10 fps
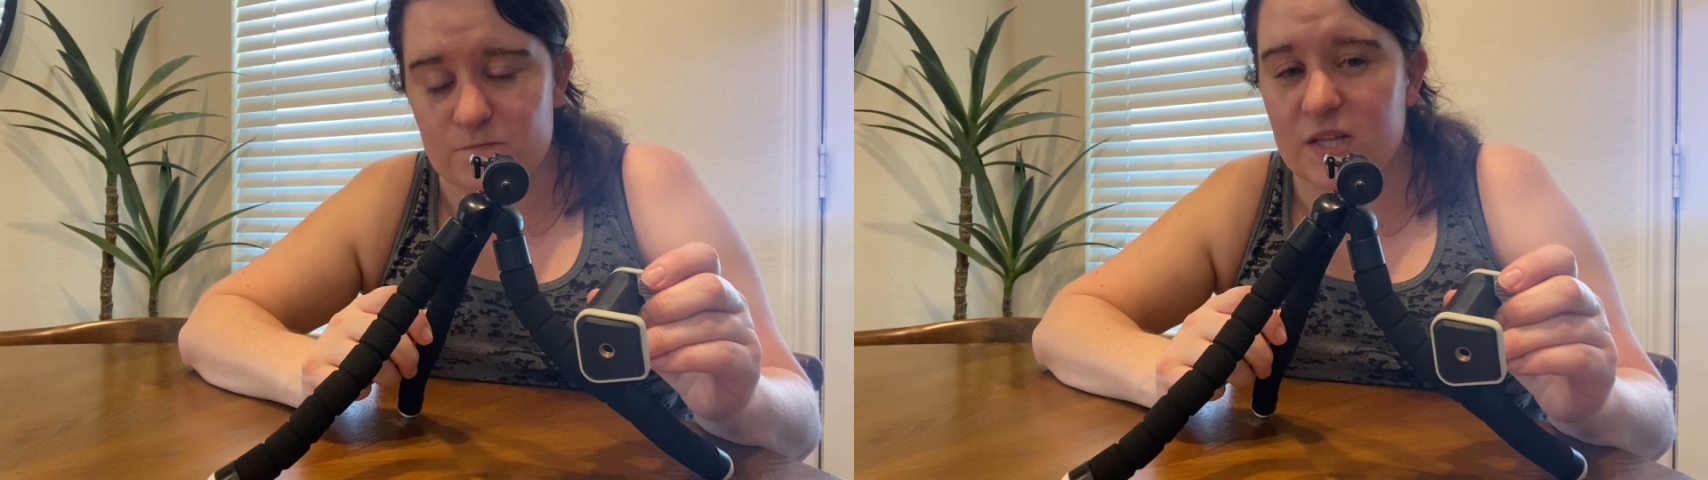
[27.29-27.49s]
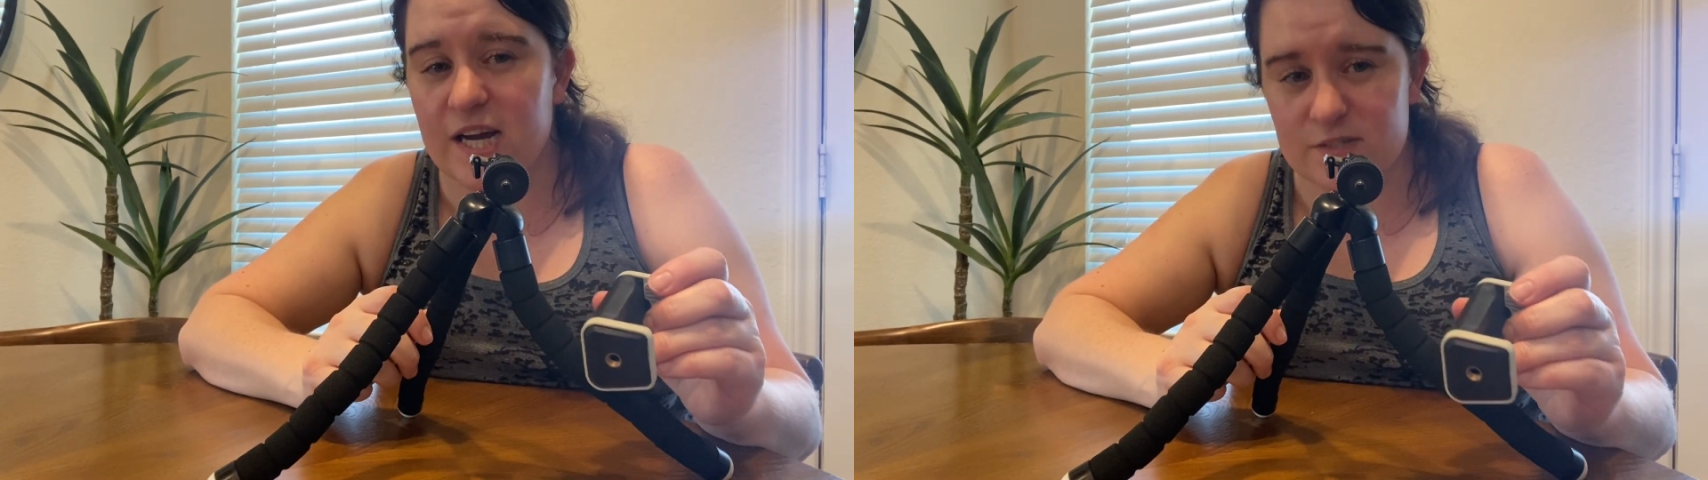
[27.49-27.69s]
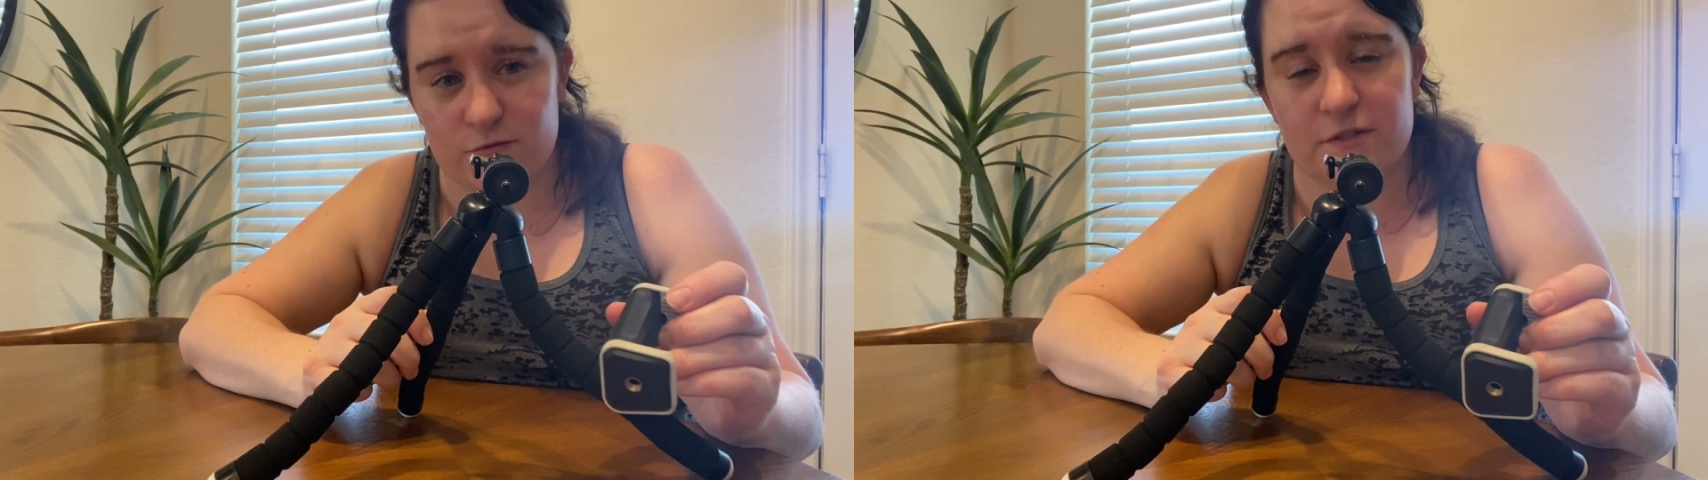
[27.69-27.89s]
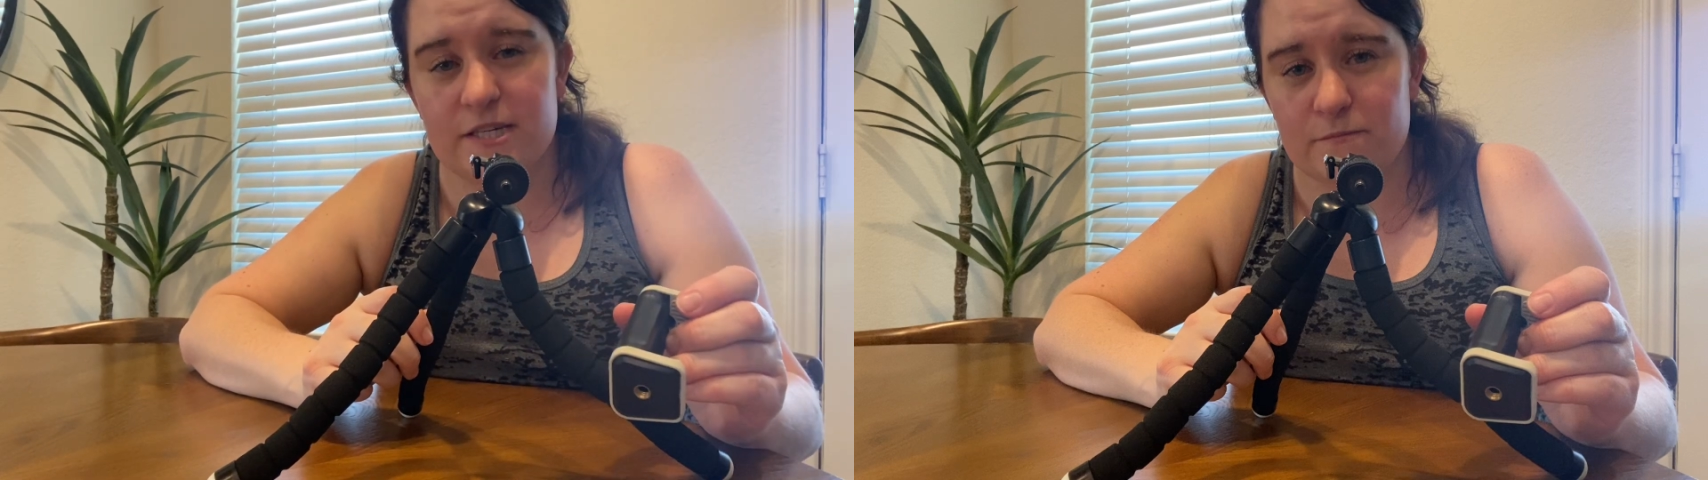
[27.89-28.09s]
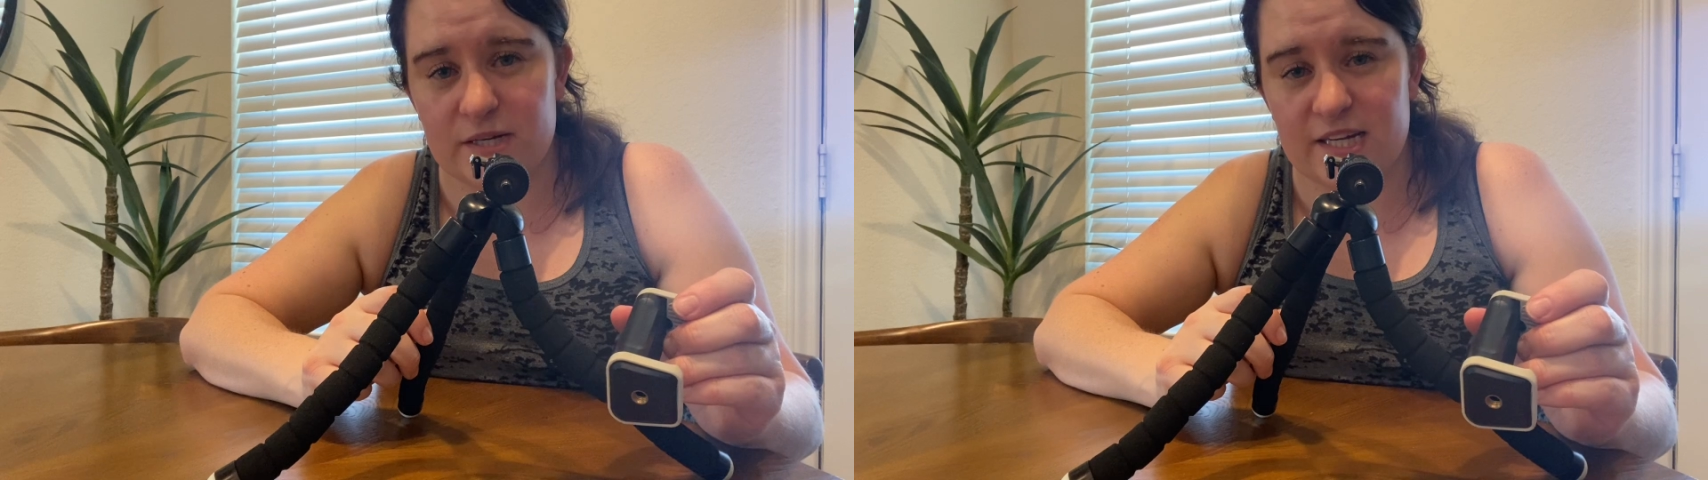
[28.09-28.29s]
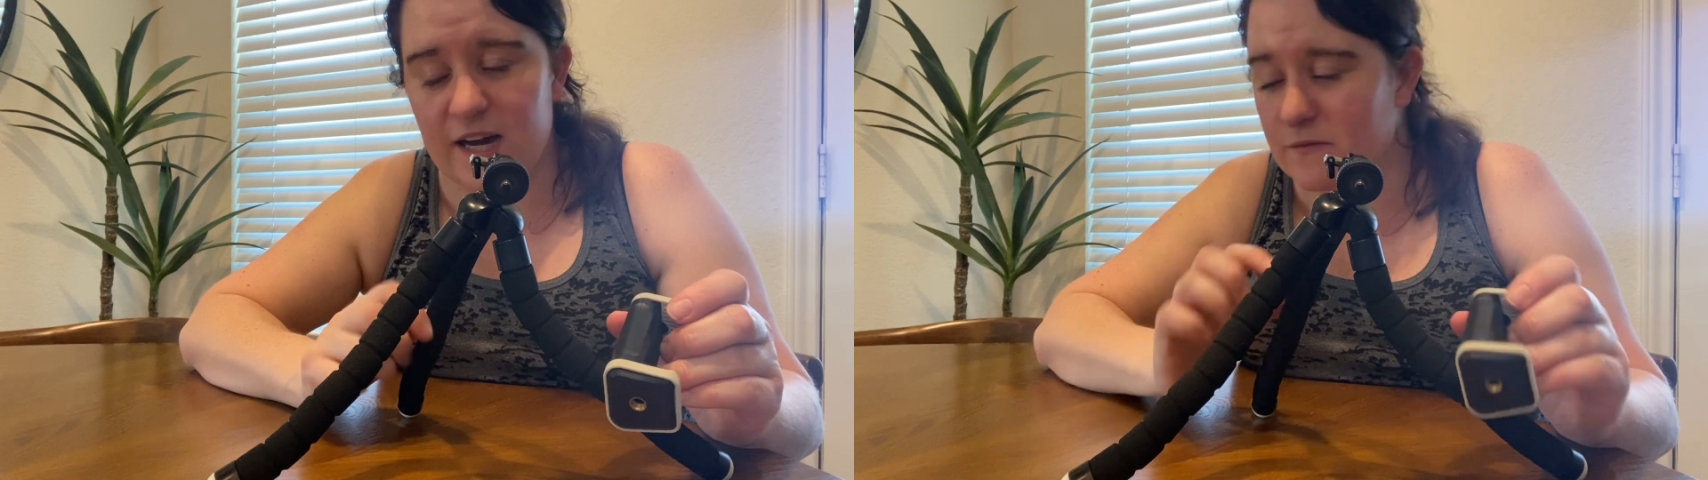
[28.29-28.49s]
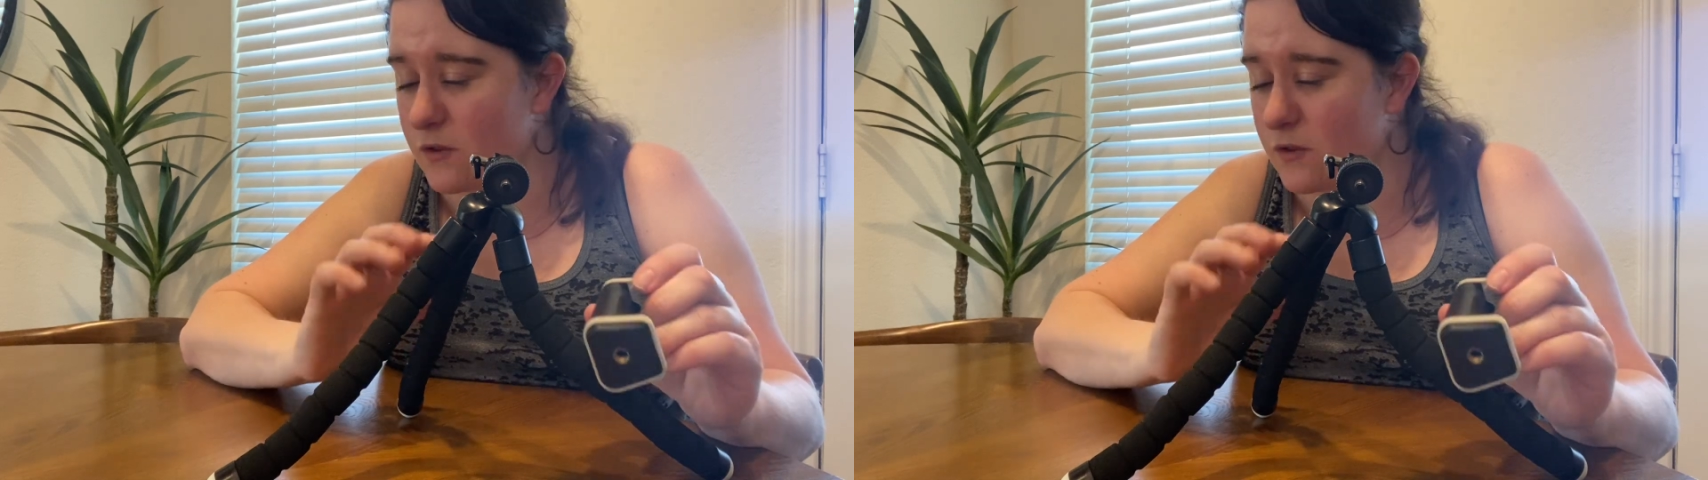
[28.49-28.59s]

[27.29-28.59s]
I fully admit I've